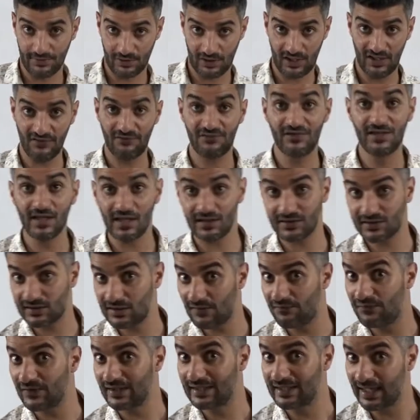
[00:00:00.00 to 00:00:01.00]
give
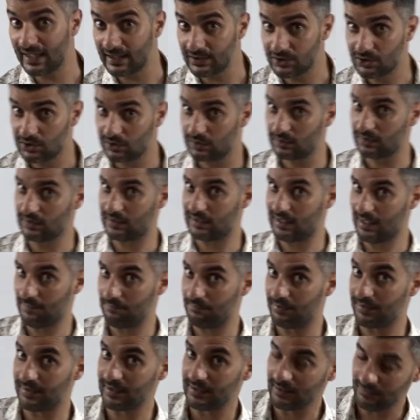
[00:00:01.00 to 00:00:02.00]
justification and
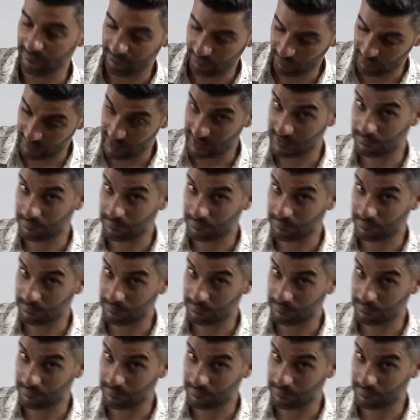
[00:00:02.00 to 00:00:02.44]
tabrir for this